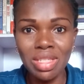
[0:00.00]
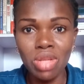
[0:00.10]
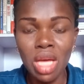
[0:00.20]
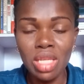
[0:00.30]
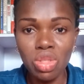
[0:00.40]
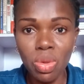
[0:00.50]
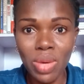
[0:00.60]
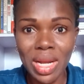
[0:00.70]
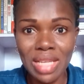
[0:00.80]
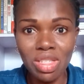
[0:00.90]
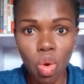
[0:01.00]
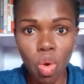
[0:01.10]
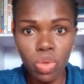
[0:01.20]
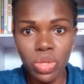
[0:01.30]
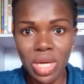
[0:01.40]
someone has
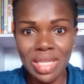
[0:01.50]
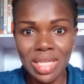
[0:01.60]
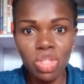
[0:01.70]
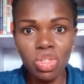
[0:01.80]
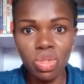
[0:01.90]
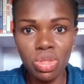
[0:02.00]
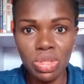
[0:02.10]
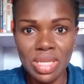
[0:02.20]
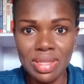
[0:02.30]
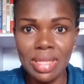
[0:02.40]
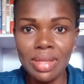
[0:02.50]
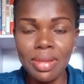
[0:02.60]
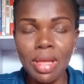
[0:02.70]
called your attention to this thing,